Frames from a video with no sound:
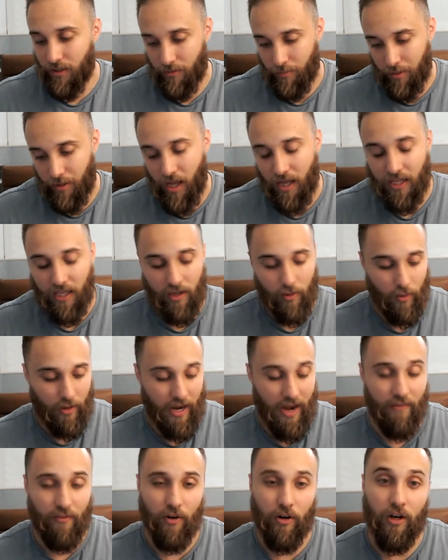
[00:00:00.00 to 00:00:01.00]
pluck it,
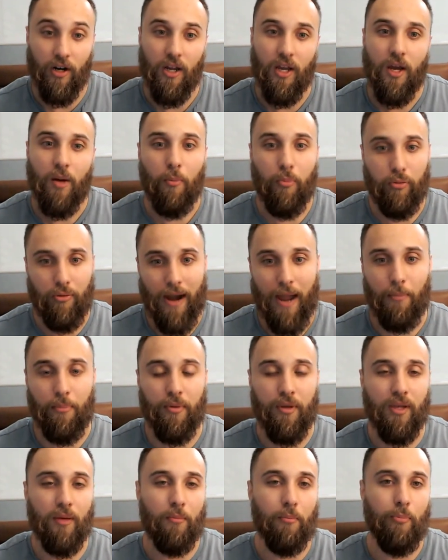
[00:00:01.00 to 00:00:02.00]
whatever, prep
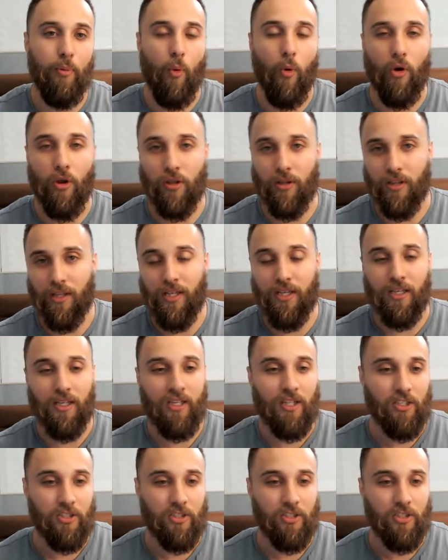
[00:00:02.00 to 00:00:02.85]
it, boil it,